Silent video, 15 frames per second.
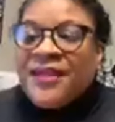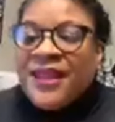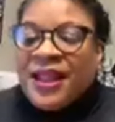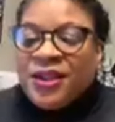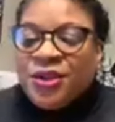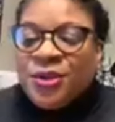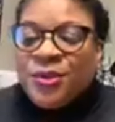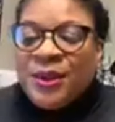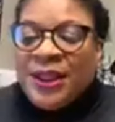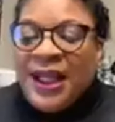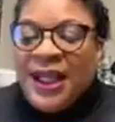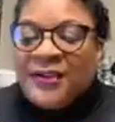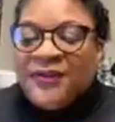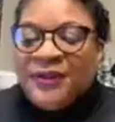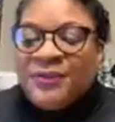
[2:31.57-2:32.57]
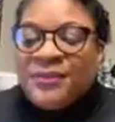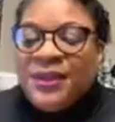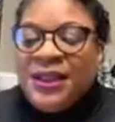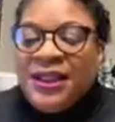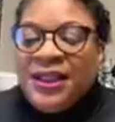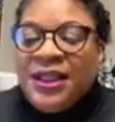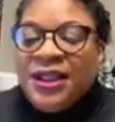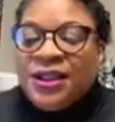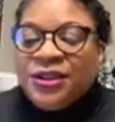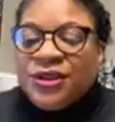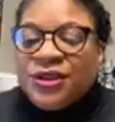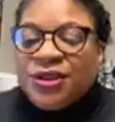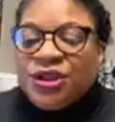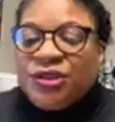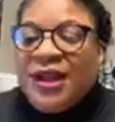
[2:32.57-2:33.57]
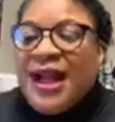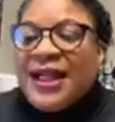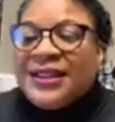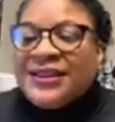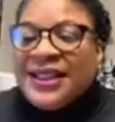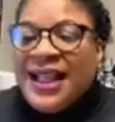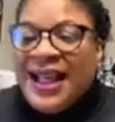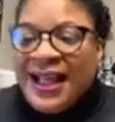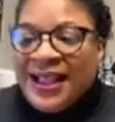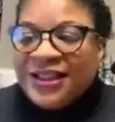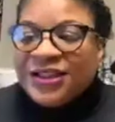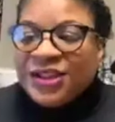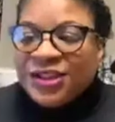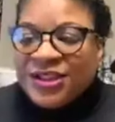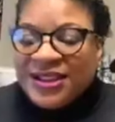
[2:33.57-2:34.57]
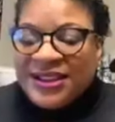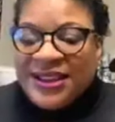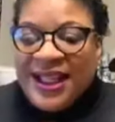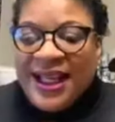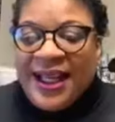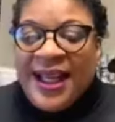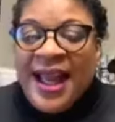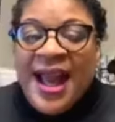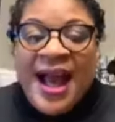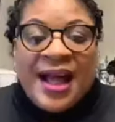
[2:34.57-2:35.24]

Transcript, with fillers: that you would like for me to try to answer today.